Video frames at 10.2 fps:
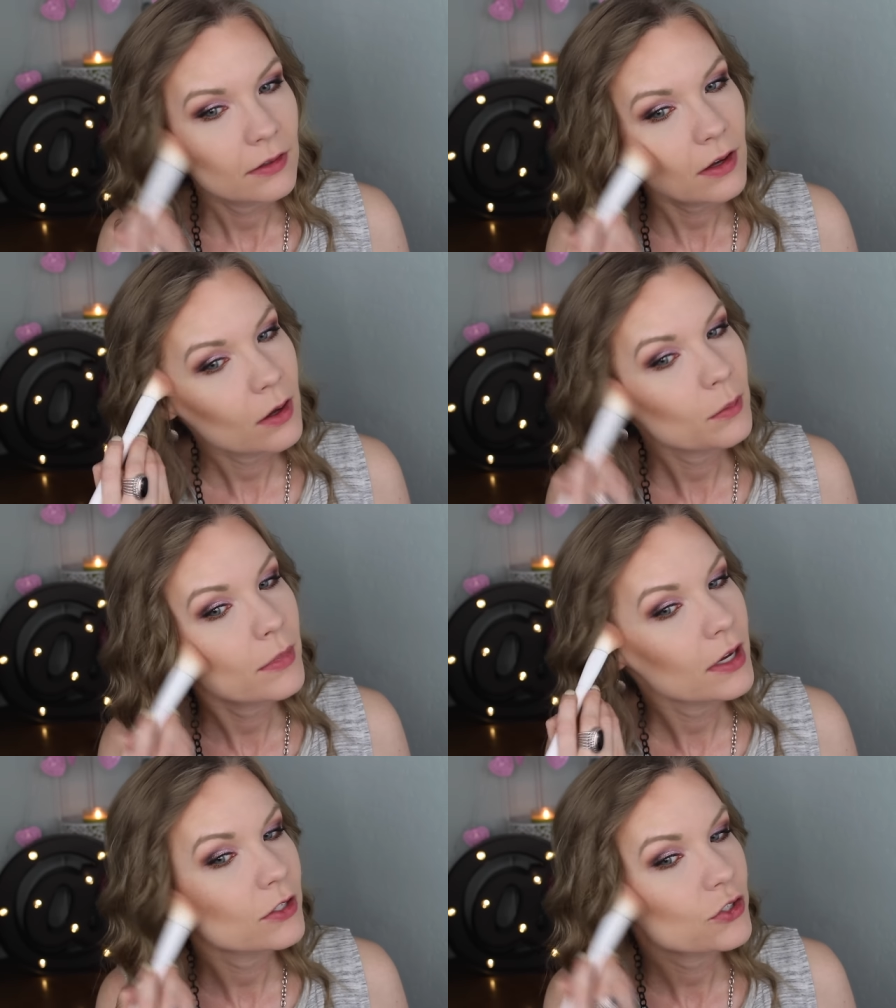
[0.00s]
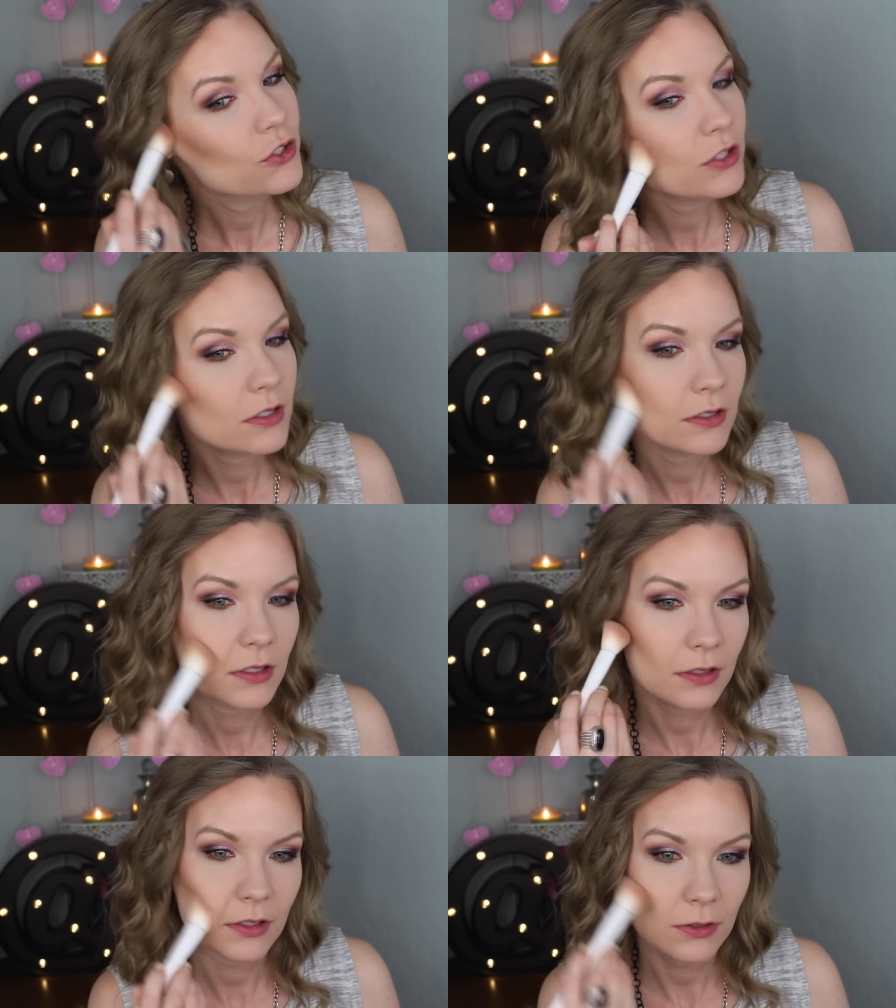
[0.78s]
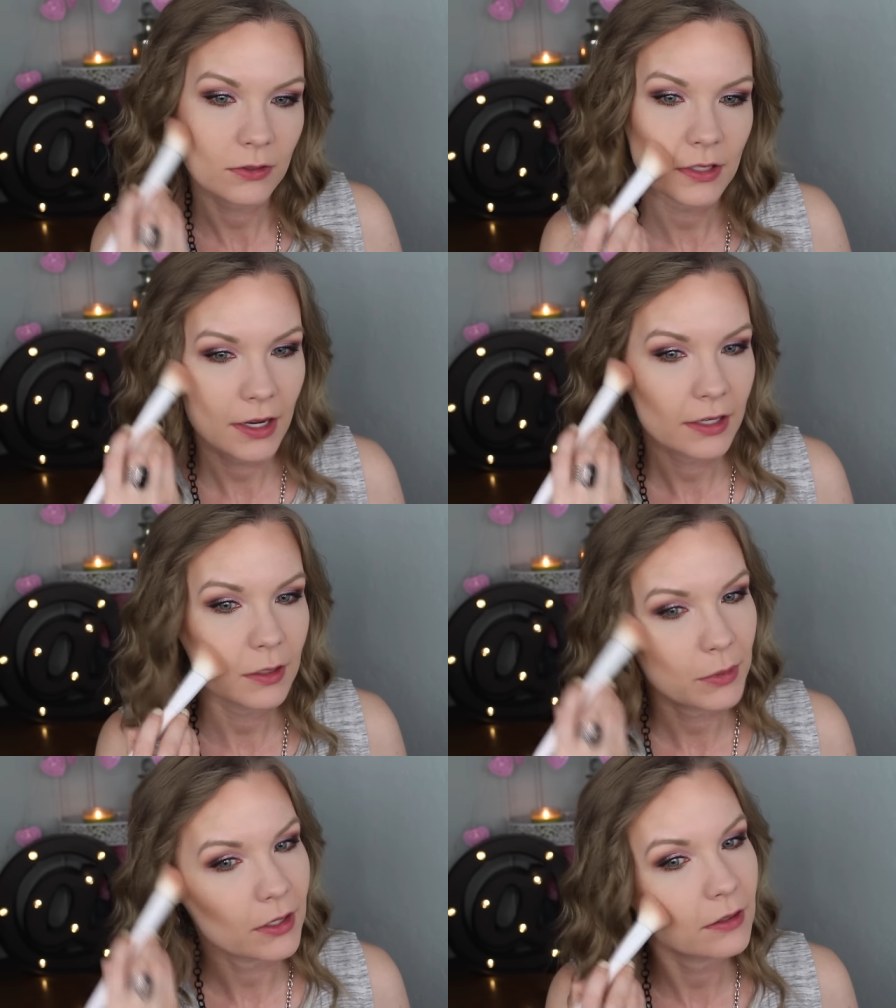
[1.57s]
Not much, just a little
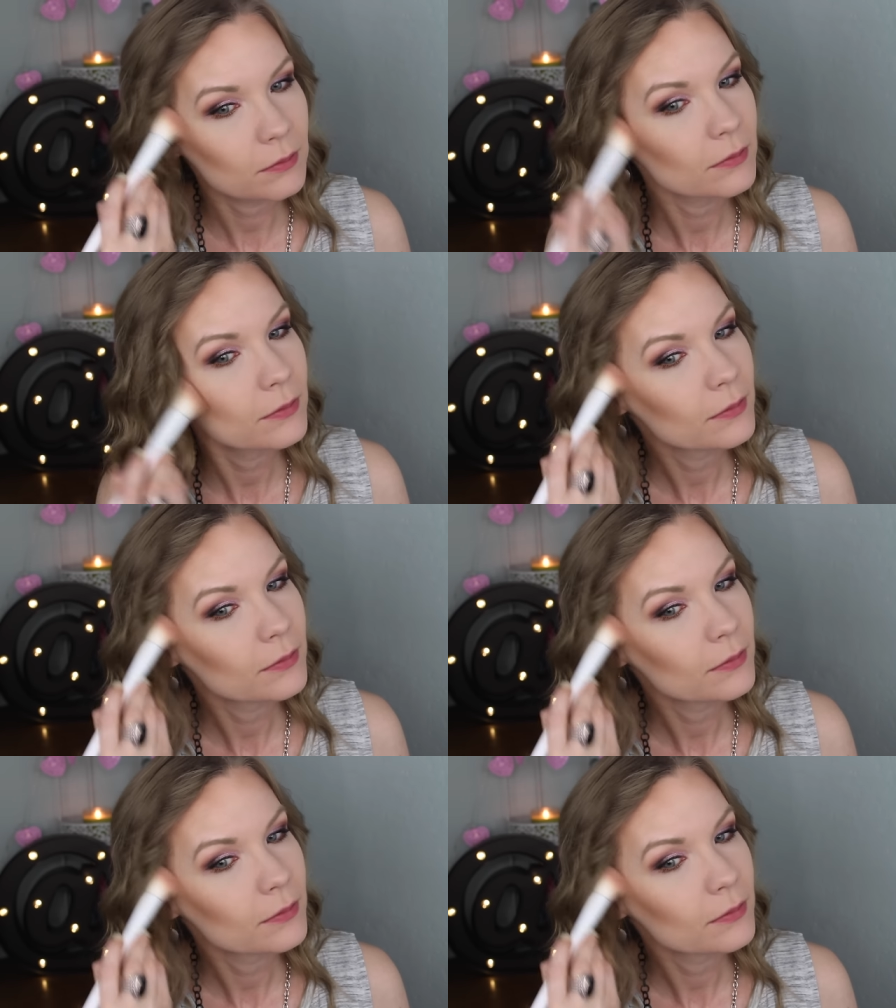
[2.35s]
tiny bit.